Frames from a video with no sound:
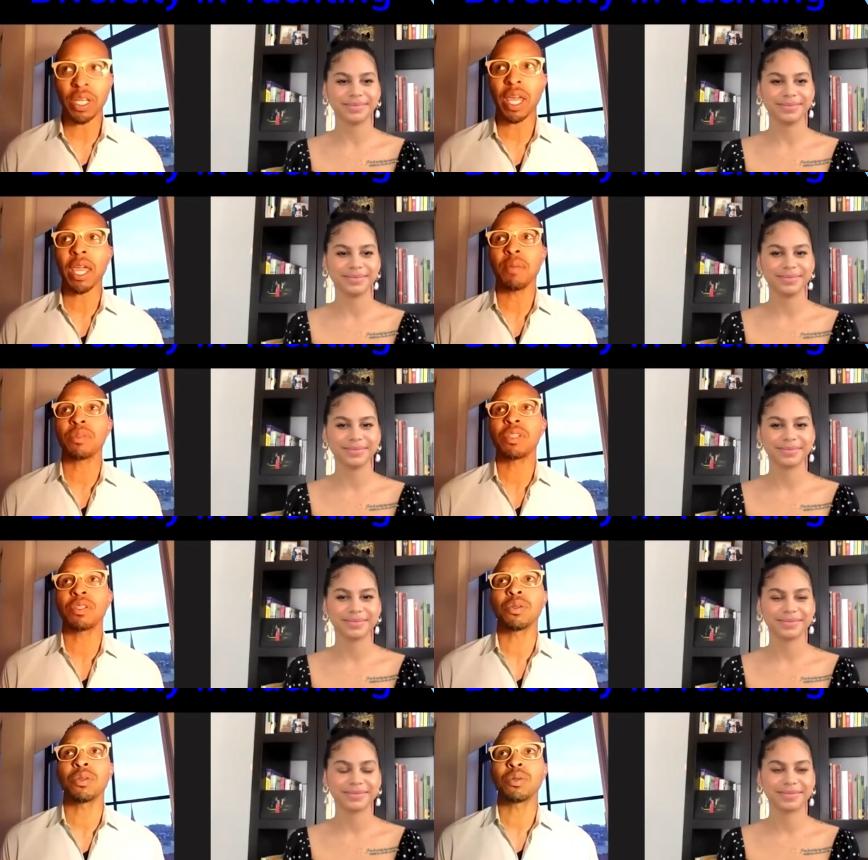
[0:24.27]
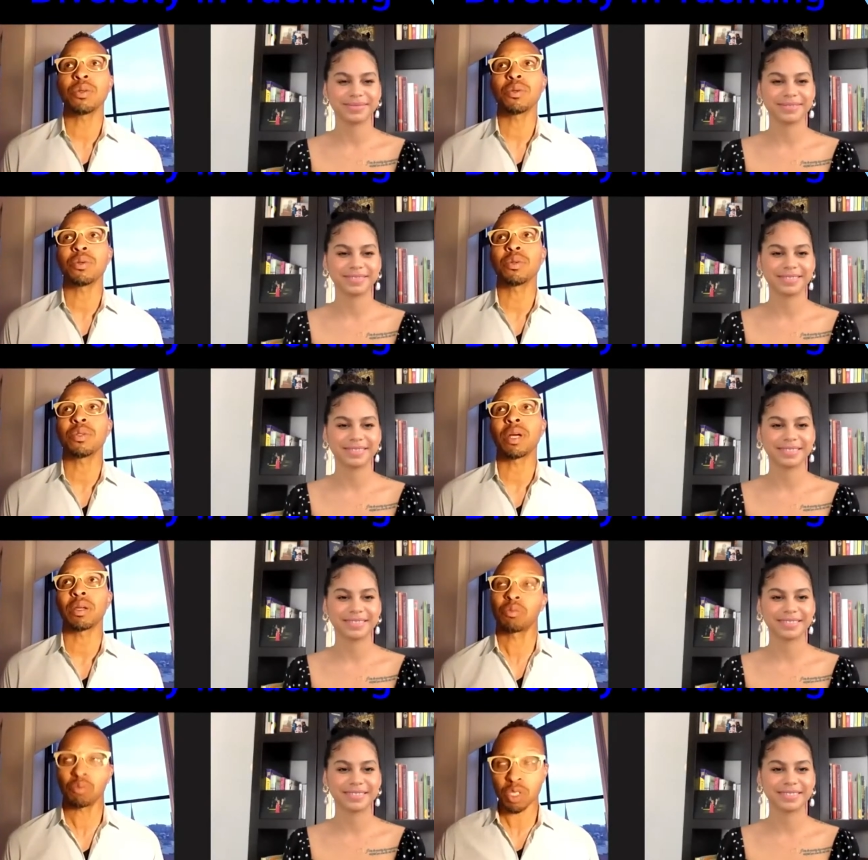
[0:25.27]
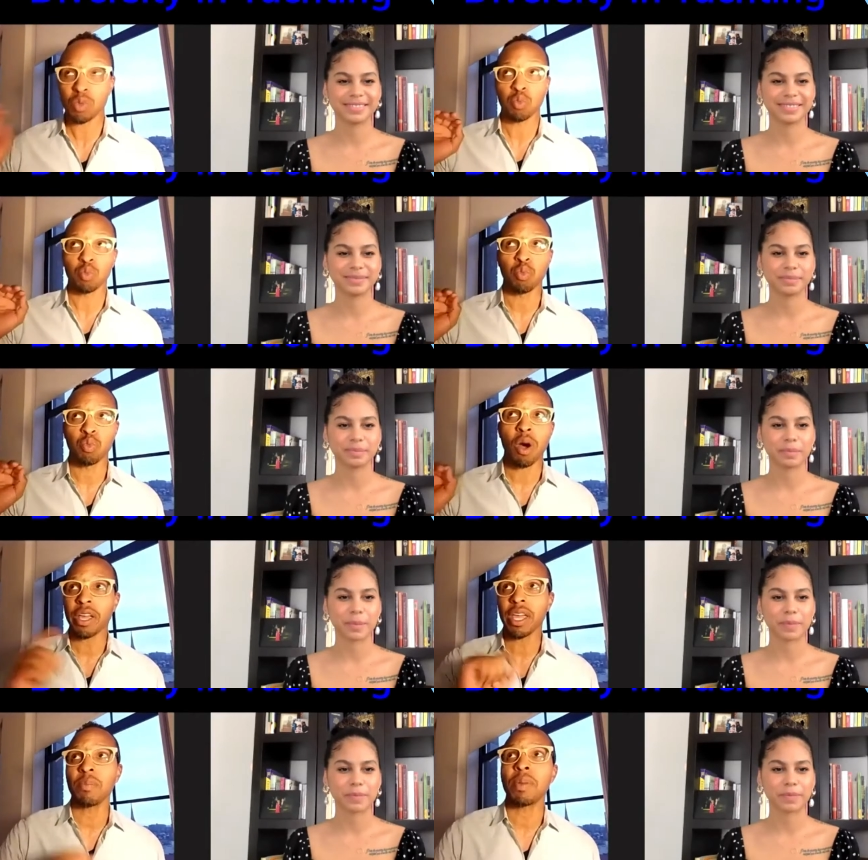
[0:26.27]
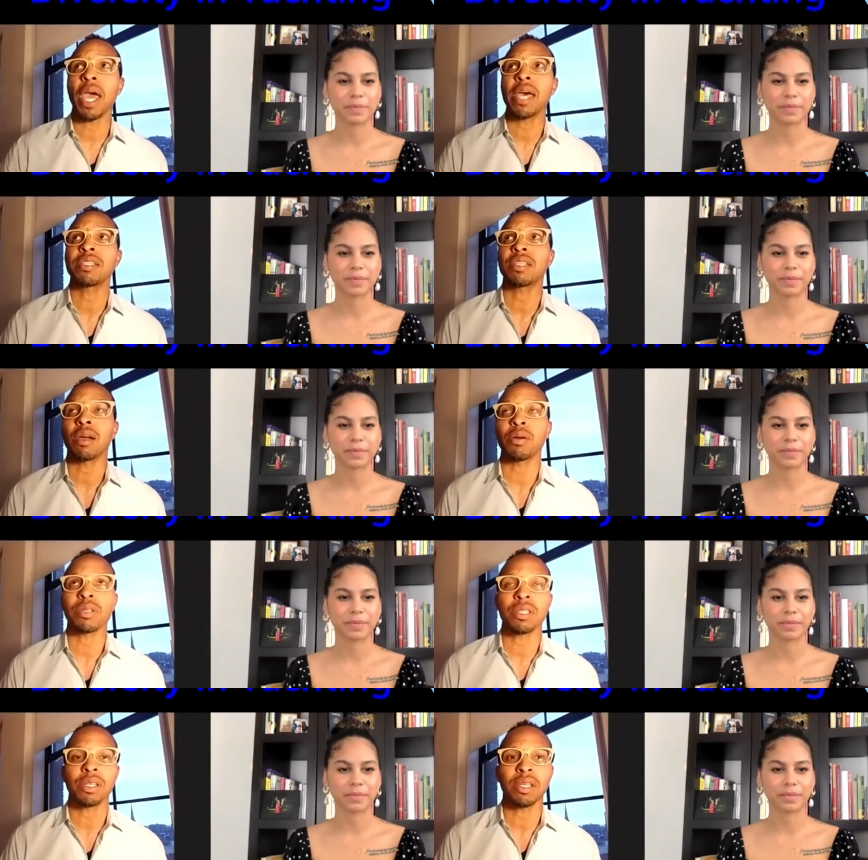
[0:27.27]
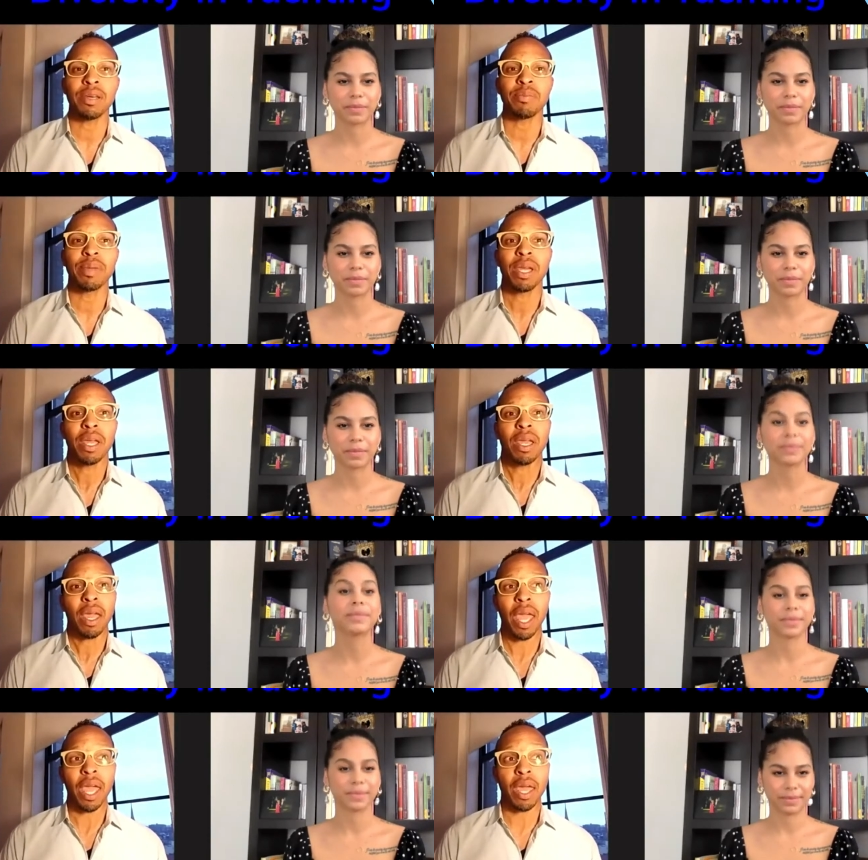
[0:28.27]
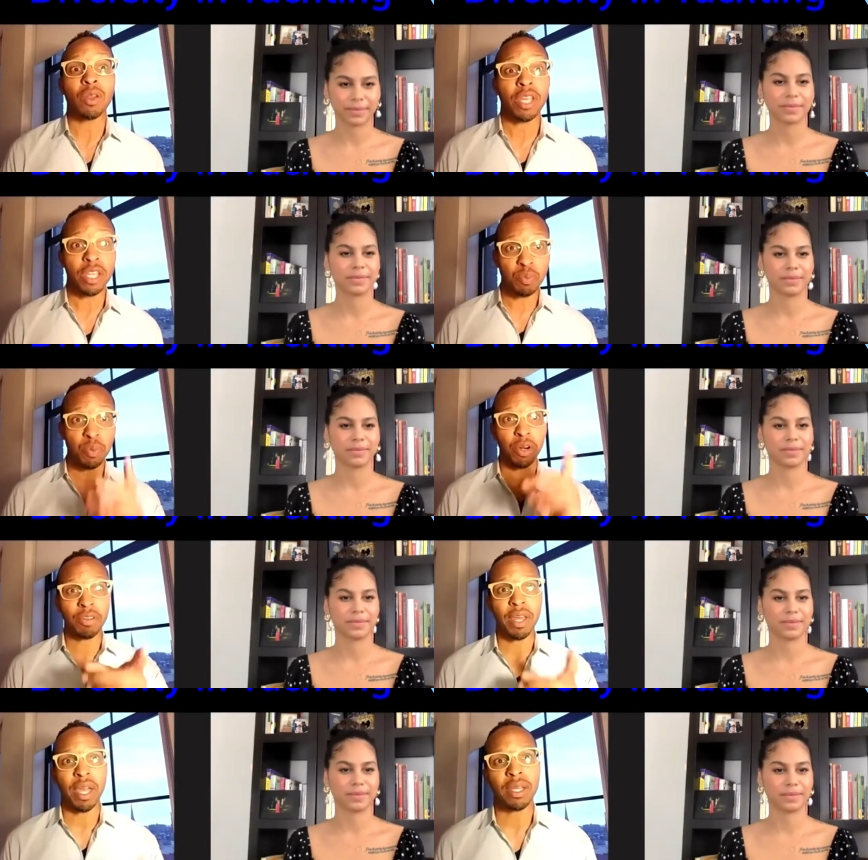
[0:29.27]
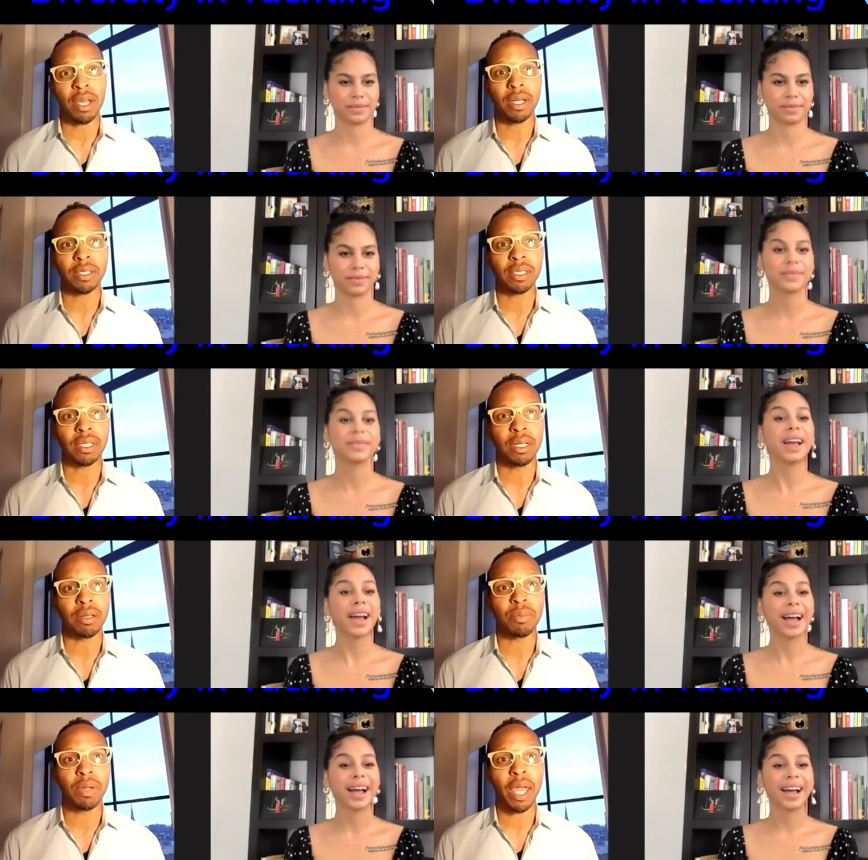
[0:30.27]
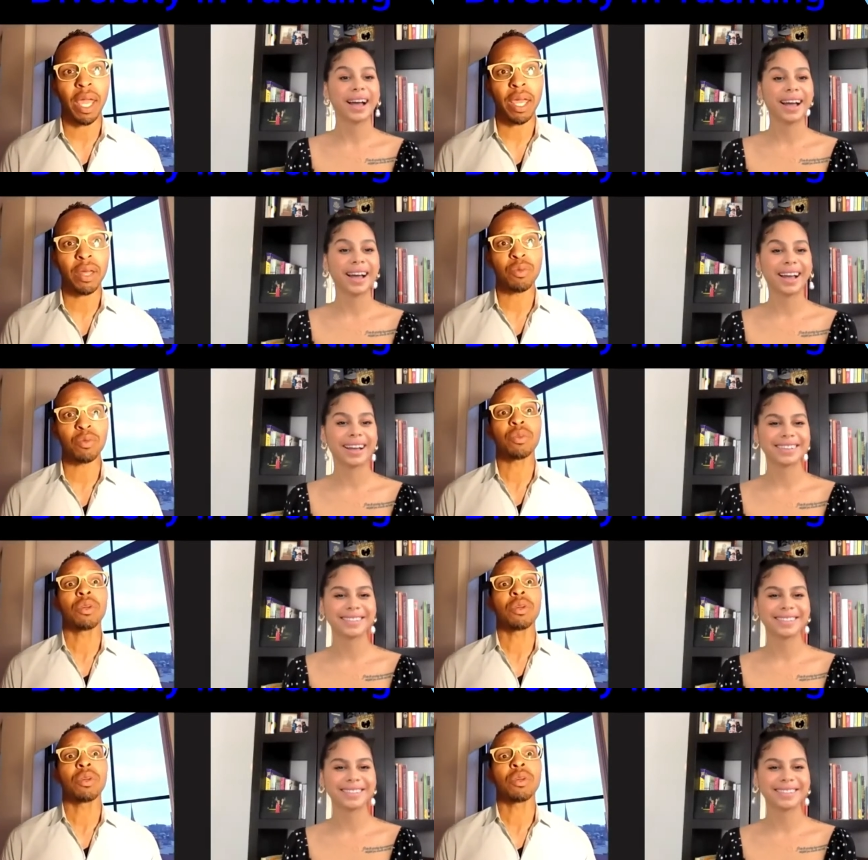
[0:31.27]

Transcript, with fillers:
Speaker 1: came to like was walking past our slip and is part of that yacht club, and